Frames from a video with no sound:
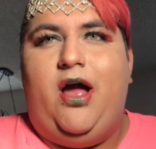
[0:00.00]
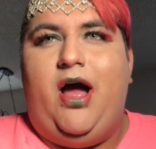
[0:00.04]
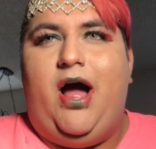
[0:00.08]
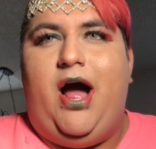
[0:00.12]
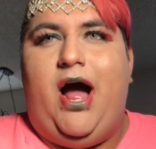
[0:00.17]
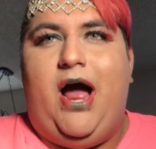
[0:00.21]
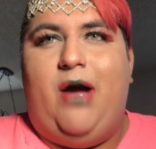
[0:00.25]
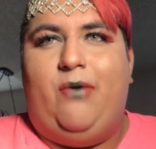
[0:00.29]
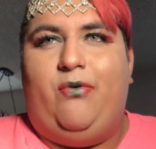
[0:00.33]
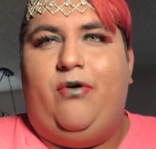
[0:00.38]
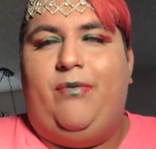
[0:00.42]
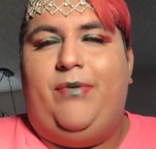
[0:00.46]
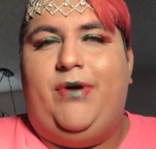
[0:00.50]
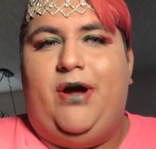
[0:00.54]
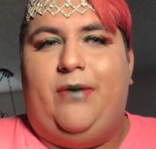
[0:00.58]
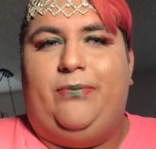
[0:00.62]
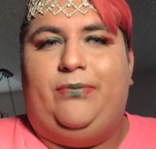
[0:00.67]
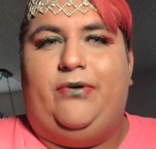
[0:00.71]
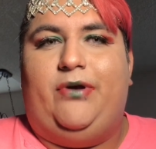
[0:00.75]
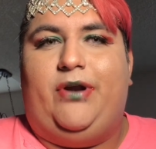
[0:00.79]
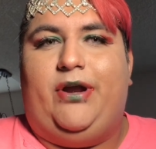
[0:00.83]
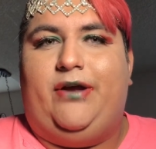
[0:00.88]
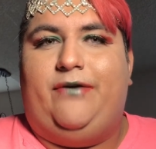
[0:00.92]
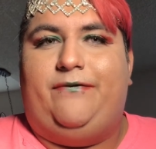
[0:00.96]
I will be
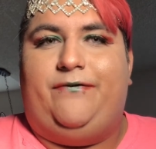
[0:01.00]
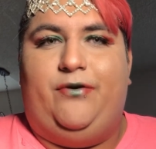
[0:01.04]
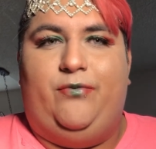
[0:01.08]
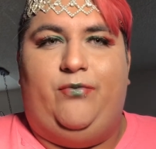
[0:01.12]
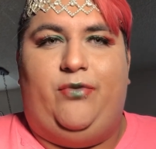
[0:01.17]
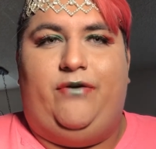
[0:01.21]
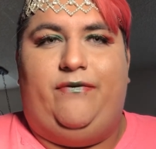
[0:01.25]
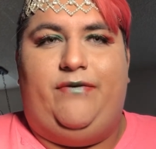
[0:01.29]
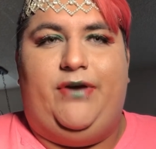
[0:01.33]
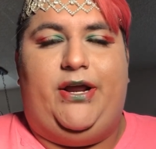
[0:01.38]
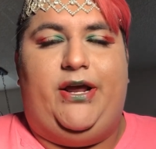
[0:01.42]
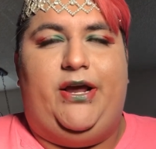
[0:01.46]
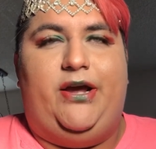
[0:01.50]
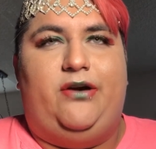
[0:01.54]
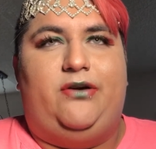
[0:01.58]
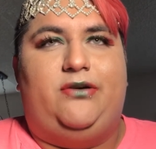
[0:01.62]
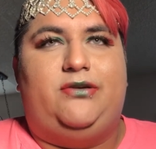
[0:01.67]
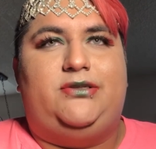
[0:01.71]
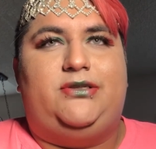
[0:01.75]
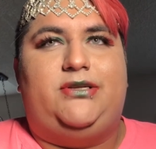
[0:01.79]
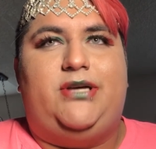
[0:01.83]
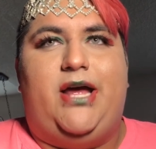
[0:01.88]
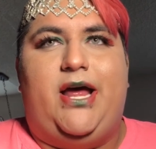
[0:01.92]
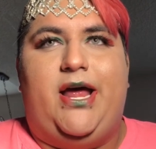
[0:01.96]
uploading a few more
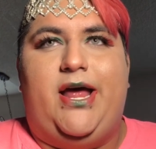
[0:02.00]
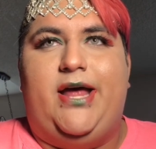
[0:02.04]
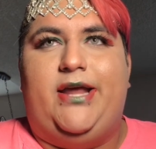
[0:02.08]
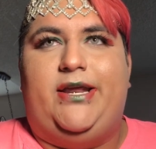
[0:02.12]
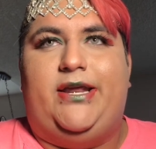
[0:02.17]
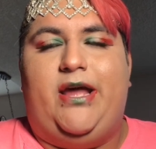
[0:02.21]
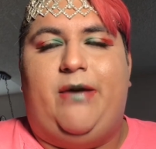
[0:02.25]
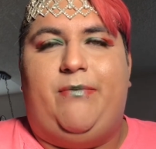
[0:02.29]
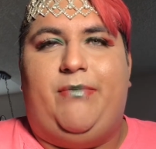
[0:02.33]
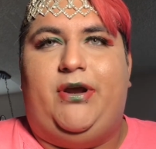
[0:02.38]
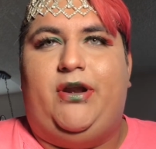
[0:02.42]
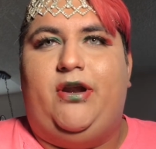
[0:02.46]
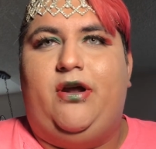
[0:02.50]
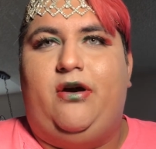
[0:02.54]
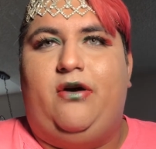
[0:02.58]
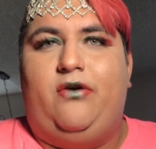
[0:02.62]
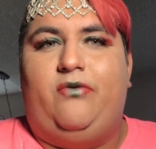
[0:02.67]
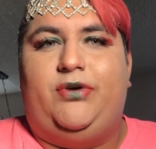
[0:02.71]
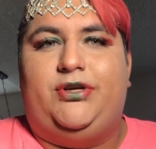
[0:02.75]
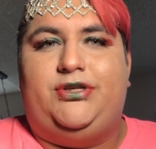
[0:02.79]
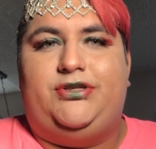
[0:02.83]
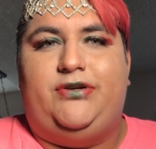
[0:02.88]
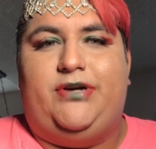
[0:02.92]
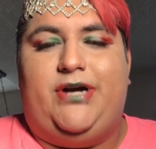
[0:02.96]
videos and let me know
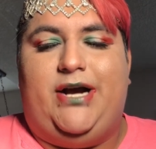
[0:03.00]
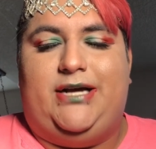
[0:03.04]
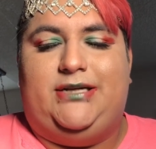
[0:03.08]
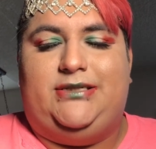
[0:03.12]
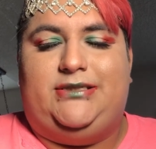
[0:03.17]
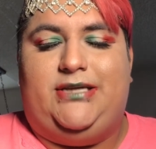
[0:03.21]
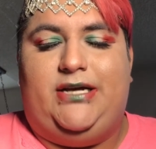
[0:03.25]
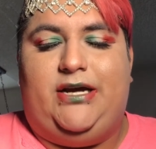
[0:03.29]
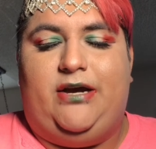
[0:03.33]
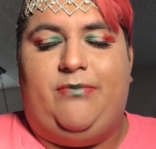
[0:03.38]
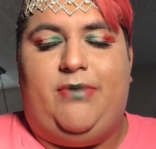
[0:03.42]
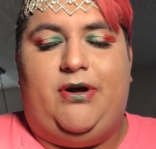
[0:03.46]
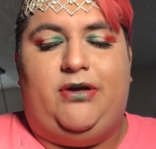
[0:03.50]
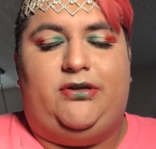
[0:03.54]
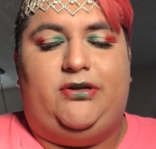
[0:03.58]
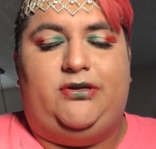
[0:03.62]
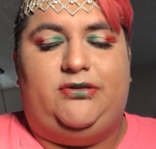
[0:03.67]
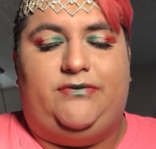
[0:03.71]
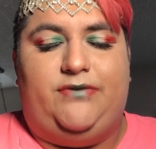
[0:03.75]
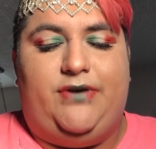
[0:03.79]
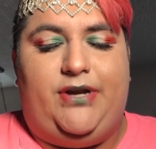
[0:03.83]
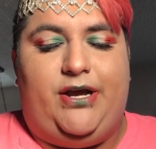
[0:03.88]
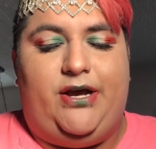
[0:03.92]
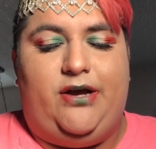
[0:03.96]
what you guys think about those
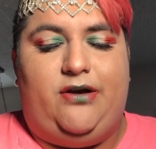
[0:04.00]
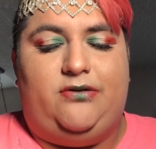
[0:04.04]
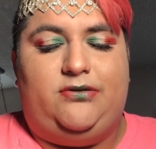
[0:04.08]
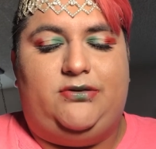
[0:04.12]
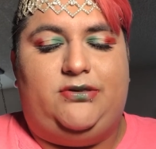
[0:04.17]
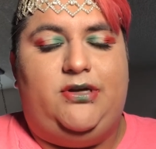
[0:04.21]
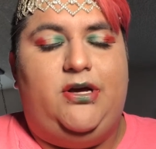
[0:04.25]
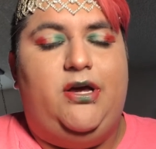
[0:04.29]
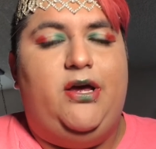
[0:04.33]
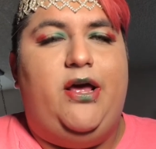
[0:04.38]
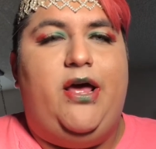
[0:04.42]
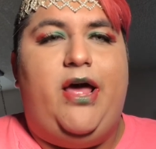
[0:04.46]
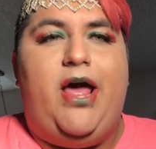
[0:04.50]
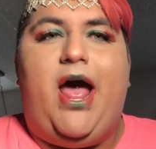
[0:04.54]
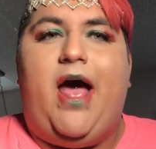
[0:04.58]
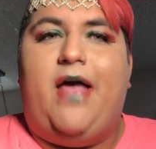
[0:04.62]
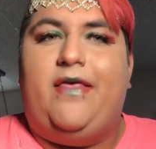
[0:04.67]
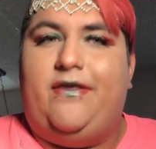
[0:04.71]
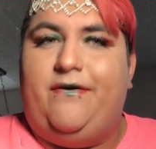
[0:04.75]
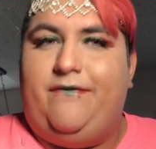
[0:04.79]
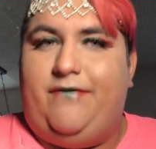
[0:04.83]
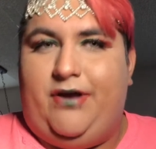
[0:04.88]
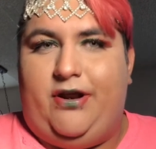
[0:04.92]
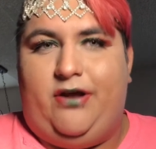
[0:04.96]
videos and
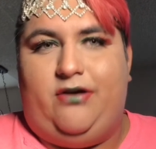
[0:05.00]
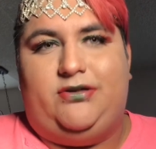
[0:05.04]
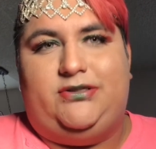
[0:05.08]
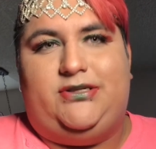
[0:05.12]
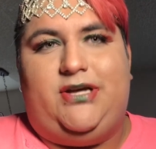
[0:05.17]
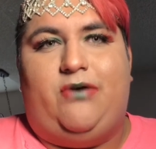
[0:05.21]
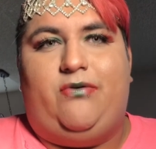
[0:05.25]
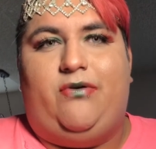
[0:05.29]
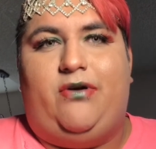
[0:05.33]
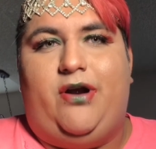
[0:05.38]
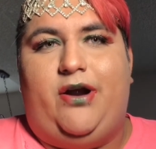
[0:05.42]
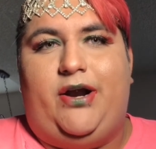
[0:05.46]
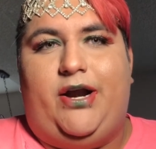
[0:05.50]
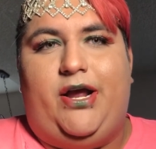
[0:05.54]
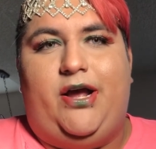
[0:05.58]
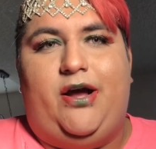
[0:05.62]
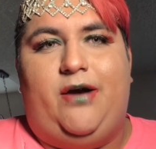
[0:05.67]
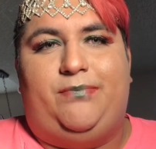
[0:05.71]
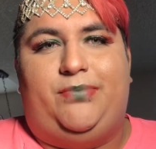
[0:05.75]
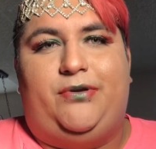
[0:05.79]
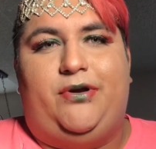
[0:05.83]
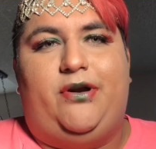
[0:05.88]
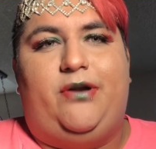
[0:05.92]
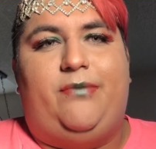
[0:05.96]
the videos that were already
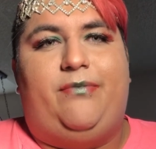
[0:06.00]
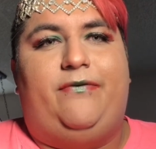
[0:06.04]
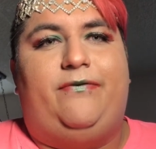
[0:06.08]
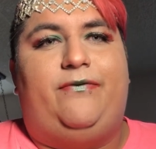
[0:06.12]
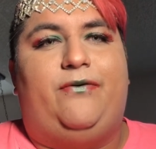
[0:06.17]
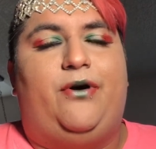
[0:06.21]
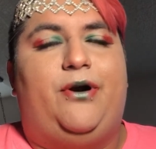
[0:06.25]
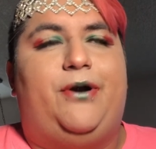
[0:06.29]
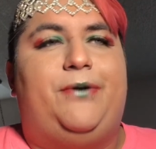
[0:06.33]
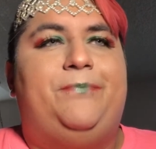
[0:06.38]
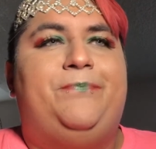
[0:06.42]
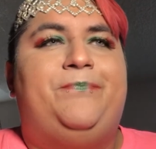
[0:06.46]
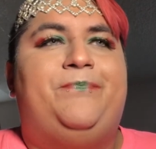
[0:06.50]
uploaded before.